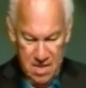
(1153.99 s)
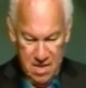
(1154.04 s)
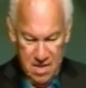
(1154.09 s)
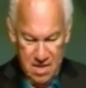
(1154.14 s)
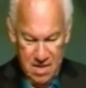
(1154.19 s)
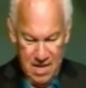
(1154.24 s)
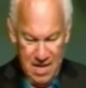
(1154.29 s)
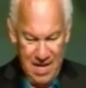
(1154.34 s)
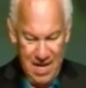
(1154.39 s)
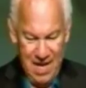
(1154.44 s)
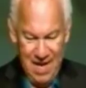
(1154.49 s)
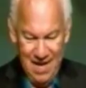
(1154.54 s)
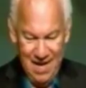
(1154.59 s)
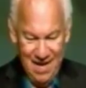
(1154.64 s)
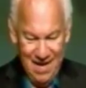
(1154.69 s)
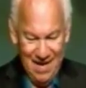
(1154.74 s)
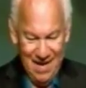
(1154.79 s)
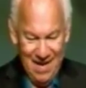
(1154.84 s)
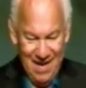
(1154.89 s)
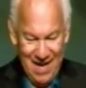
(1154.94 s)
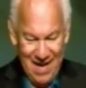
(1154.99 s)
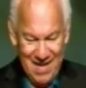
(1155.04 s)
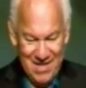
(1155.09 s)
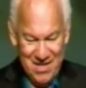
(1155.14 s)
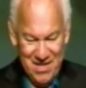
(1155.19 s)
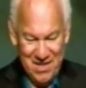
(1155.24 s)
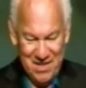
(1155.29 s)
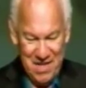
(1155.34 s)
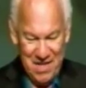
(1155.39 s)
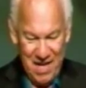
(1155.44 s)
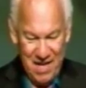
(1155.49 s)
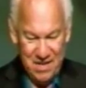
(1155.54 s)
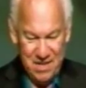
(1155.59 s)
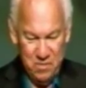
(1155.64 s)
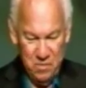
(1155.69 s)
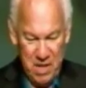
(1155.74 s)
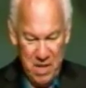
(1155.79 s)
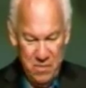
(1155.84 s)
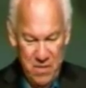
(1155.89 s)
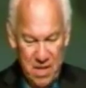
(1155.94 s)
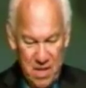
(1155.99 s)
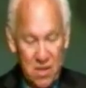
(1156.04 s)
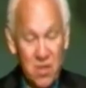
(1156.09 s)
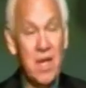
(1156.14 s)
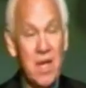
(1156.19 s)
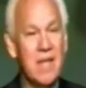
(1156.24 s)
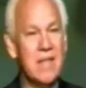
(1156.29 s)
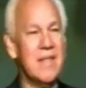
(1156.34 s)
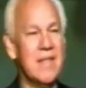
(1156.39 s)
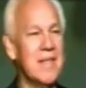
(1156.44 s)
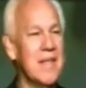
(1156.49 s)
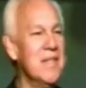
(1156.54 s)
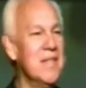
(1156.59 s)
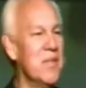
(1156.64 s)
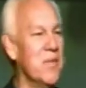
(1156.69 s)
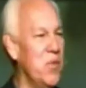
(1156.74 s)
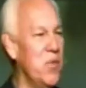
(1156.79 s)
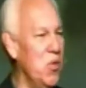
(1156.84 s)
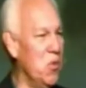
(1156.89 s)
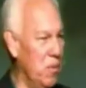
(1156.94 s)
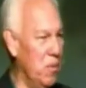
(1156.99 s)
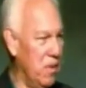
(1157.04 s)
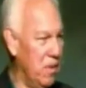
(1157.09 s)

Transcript: I just like, maybe the Lord has a sense of humor.